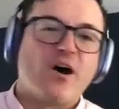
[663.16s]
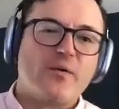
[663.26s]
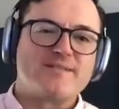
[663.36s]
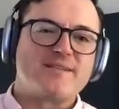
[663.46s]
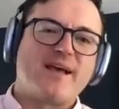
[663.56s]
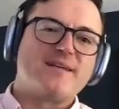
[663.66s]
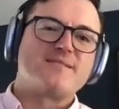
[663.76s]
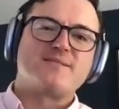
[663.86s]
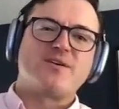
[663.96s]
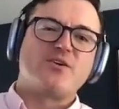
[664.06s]
not always the
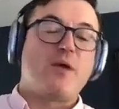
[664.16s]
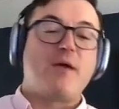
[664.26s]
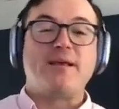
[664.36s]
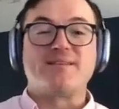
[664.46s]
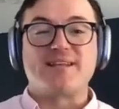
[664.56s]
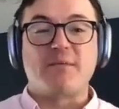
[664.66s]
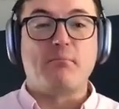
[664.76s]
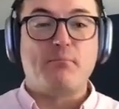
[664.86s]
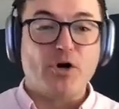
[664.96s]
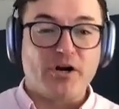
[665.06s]
case. So you may be in the
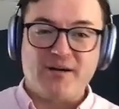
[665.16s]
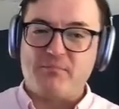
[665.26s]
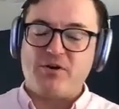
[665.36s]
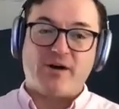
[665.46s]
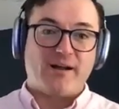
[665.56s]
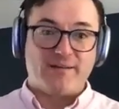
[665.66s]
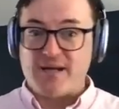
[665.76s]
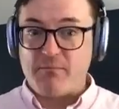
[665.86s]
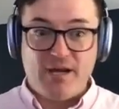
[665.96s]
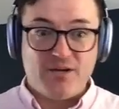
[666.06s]
same book, but you're not on the
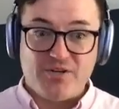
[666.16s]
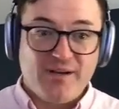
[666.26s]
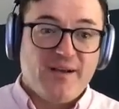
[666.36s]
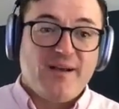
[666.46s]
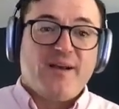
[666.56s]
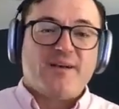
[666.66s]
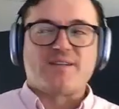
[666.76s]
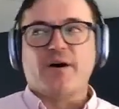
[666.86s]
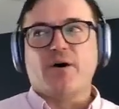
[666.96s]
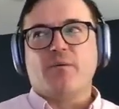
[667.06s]
same page.
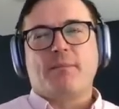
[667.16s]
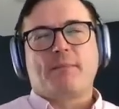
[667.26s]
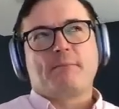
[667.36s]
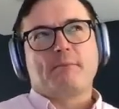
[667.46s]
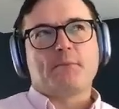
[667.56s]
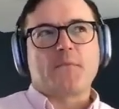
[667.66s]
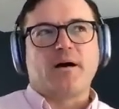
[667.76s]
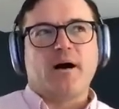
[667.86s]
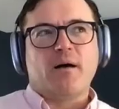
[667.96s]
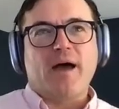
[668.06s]
So
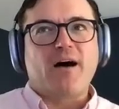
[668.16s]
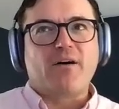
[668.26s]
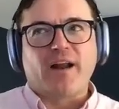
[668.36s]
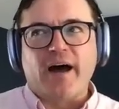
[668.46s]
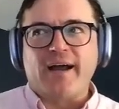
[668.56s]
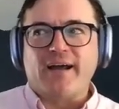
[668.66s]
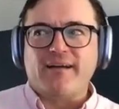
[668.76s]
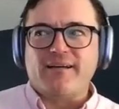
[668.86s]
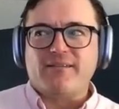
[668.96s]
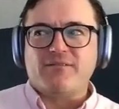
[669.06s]
how did I
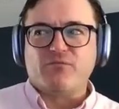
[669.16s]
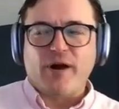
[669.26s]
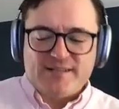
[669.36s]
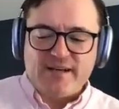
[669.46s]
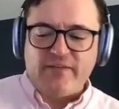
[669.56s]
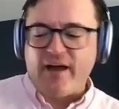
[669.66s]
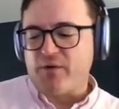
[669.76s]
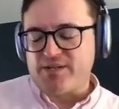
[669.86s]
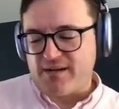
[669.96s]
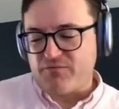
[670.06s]
reconcile that?
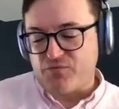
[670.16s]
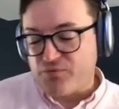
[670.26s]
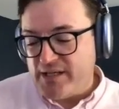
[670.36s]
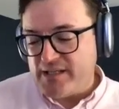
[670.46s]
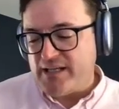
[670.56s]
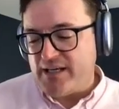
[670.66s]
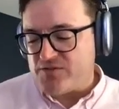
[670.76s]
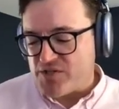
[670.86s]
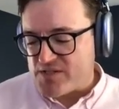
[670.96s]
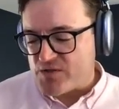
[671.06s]
Was really
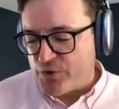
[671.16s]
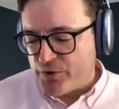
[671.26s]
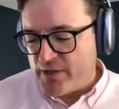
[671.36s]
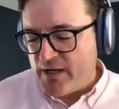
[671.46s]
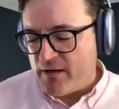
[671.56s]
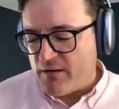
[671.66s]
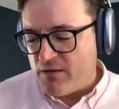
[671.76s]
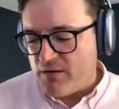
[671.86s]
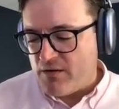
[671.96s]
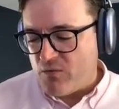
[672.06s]
just learning
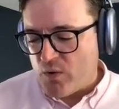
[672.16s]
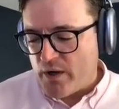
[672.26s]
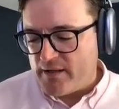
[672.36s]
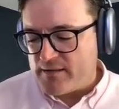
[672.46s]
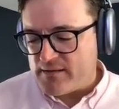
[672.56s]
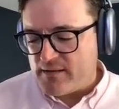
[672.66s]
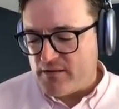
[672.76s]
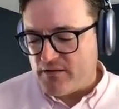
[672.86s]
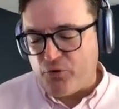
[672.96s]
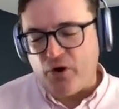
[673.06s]
what
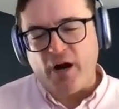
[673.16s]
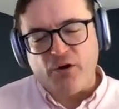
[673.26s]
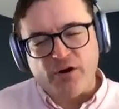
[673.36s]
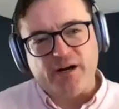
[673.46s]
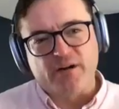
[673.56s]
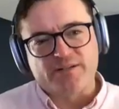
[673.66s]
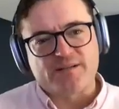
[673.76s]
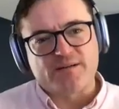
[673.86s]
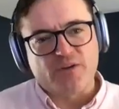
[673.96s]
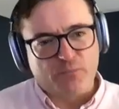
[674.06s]
the priorities